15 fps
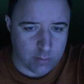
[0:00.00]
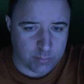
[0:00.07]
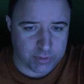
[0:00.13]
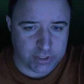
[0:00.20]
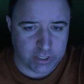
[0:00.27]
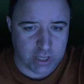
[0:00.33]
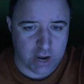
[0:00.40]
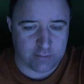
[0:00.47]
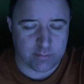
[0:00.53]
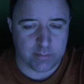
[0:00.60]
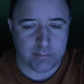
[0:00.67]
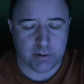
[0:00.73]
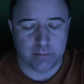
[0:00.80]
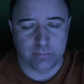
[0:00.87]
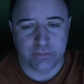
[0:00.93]
But the
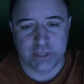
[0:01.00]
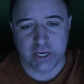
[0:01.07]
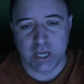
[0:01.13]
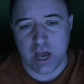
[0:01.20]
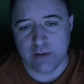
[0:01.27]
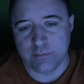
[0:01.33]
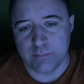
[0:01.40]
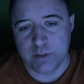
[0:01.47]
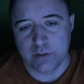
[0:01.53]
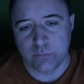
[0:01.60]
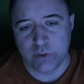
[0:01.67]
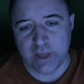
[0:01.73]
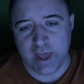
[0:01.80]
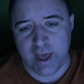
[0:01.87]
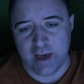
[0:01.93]
government
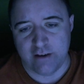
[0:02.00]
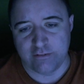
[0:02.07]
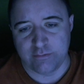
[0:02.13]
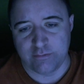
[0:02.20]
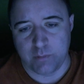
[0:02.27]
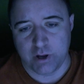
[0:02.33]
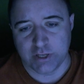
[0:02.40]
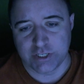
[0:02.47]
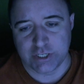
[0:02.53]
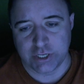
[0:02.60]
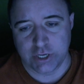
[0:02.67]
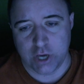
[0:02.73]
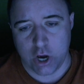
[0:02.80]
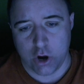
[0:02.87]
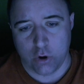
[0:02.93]
we have
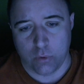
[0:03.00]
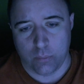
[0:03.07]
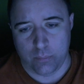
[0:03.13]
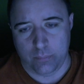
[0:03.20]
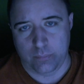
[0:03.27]
must go.